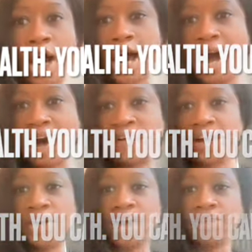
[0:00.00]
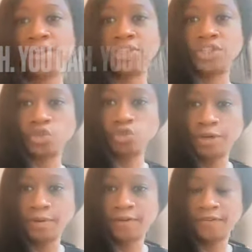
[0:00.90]
Have another
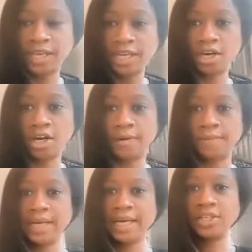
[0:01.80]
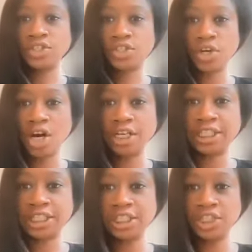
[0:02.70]
stream of income. Start
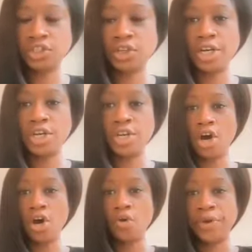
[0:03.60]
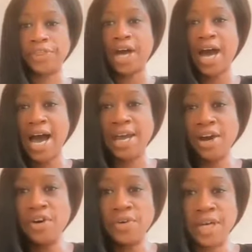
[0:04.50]
children young with
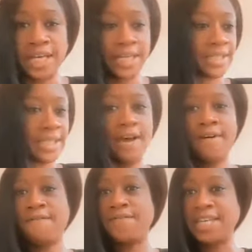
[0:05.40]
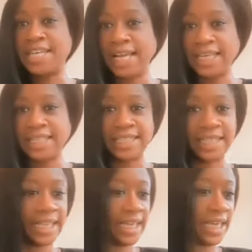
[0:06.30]
IRAs,
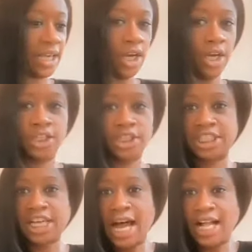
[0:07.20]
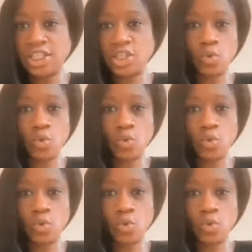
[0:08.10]
Fidelity, Charles